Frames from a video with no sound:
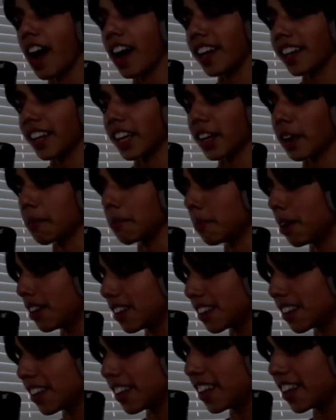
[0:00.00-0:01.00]
I like a
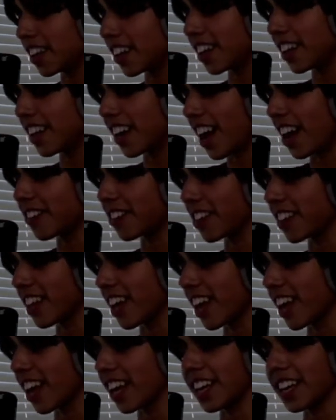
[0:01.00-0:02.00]
month later after
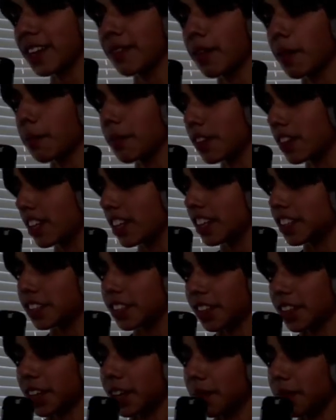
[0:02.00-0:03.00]
that, I hit him up with the
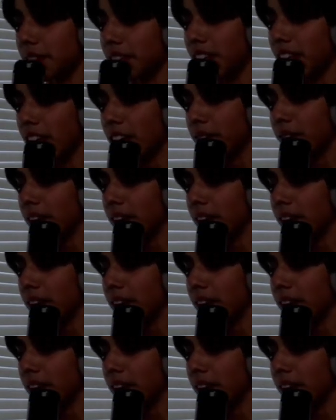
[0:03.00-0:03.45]
Instagram DM,